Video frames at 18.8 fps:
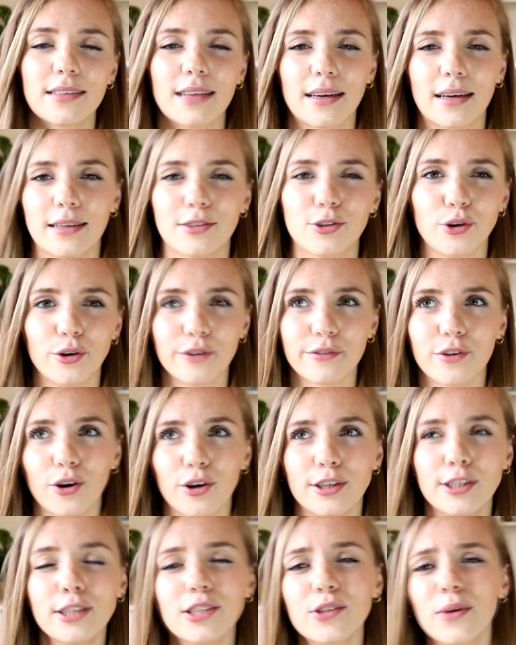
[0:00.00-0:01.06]
like I sort of
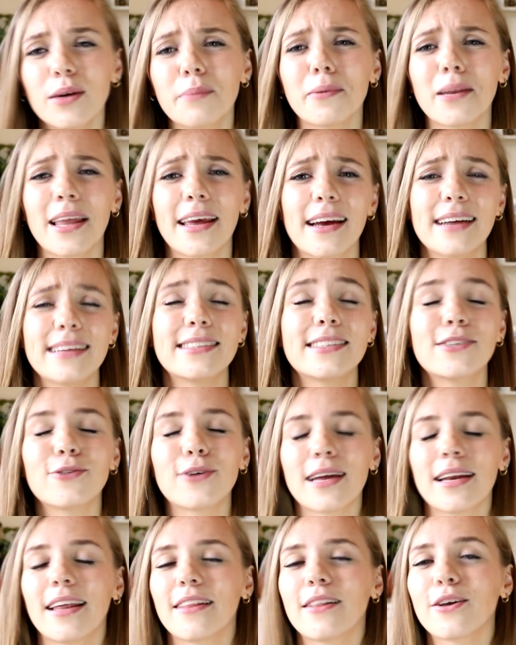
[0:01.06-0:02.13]
got used to it, but like I'd still
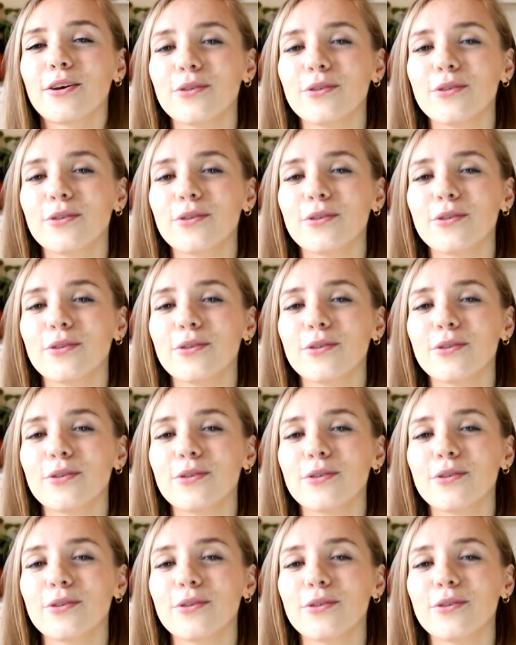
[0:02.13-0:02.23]
get like the